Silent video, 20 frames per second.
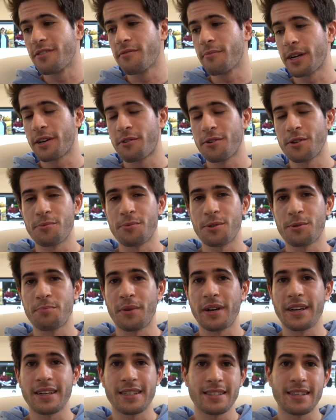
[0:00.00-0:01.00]
of my Christmas
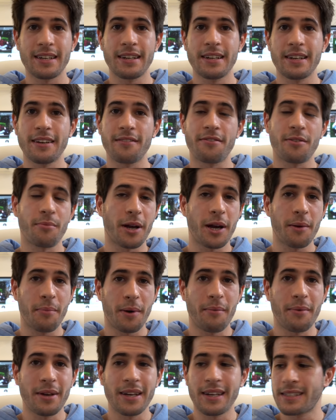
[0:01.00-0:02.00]
break studying for my upcoming